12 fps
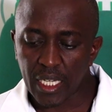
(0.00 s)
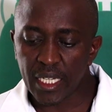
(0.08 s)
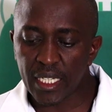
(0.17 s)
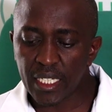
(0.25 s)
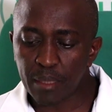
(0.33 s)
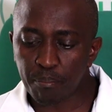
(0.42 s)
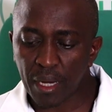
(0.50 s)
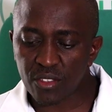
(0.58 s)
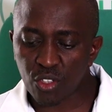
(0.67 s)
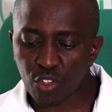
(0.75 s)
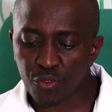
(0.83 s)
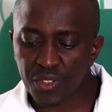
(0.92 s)
Any
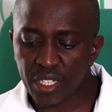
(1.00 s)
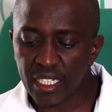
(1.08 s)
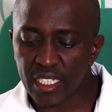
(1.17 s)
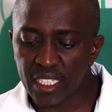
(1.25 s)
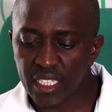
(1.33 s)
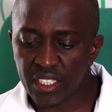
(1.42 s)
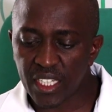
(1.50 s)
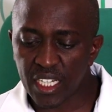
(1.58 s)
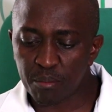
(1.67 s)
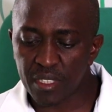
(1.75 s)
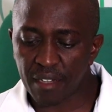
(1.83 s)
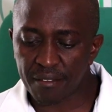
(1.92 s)
person of any age
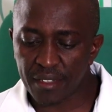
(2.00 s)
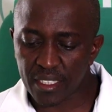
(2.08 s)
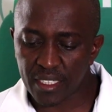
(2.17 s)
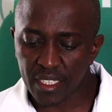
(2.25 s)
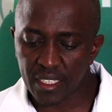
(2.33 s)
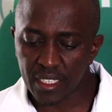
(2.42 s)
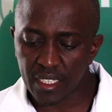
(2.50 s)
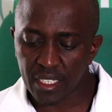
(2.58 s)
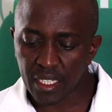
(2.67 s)
can be affected,